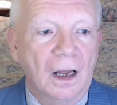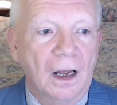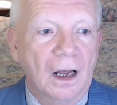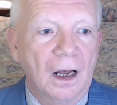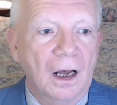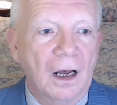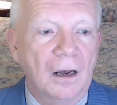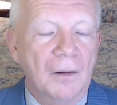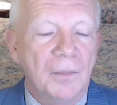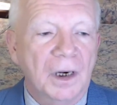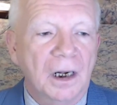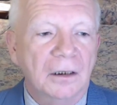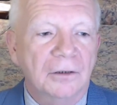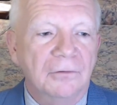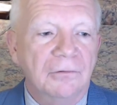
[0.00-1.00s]

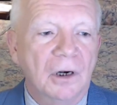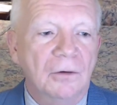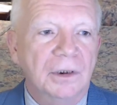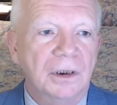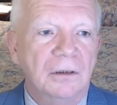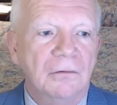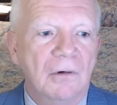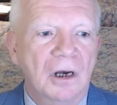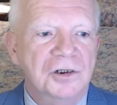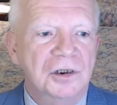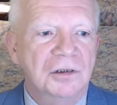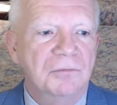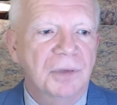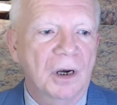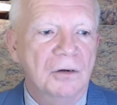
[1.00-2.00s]
McCullough wrote in the
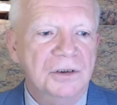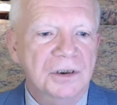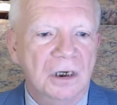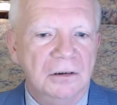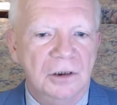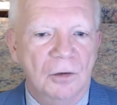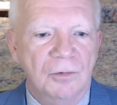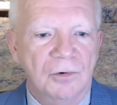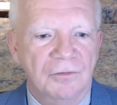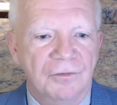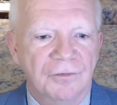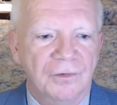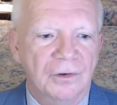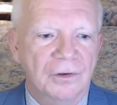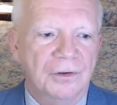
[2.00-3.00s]
Washington Post, October
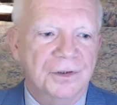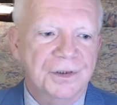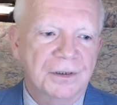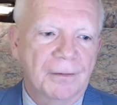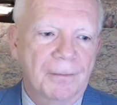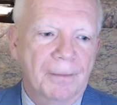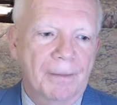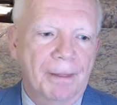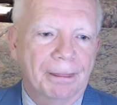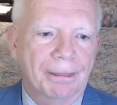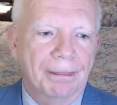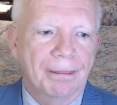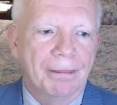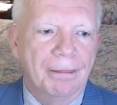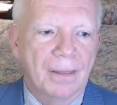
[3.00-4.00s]
1st,
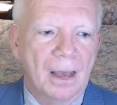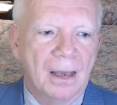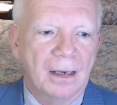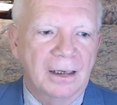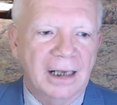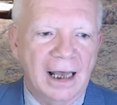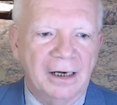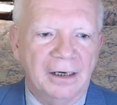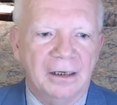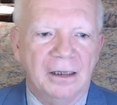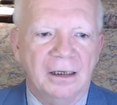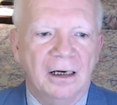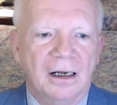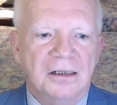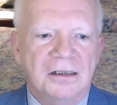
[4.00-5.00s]
Canada and
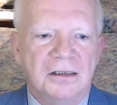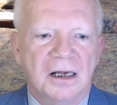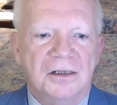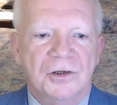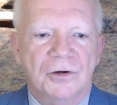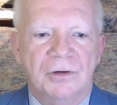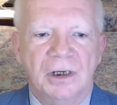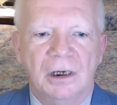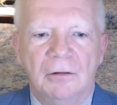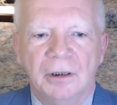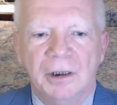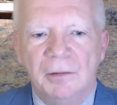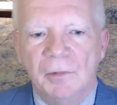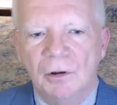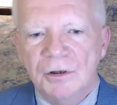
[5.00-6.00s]
the United States are in
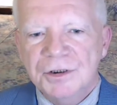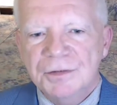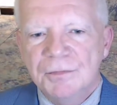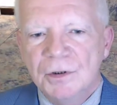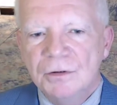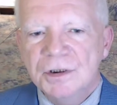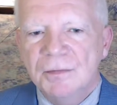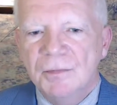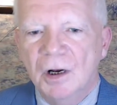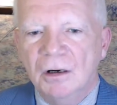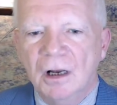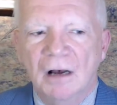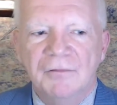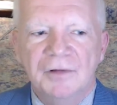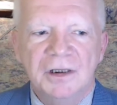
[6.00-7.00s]
equally morose moods about
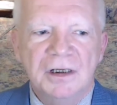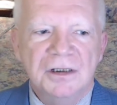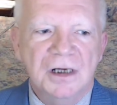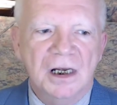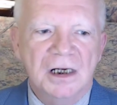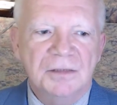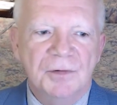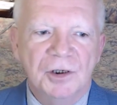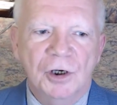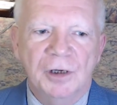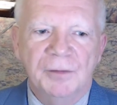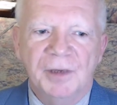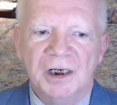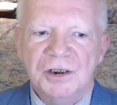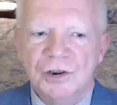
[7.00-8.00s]
COVID these days, but you
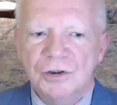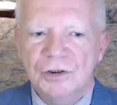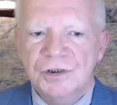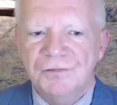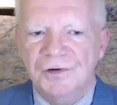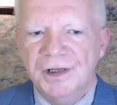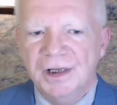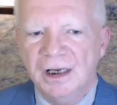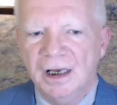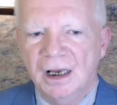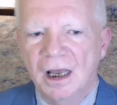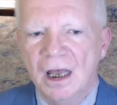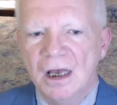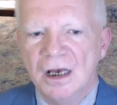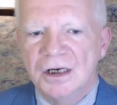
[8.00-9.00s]
can be excused for
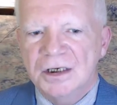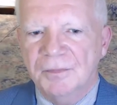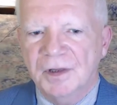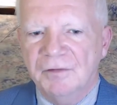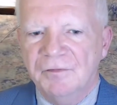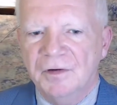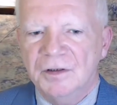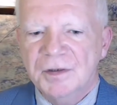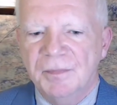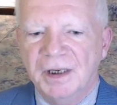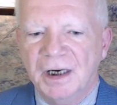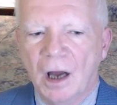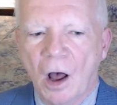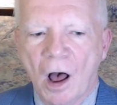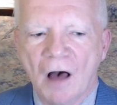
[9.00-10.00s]
thinking something feels a
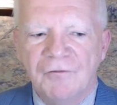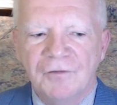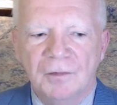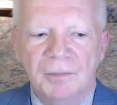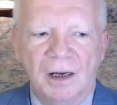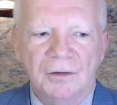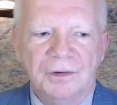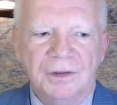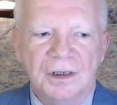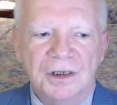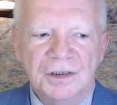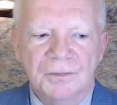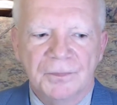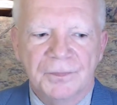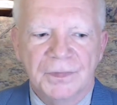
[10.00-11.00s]
bit off about this.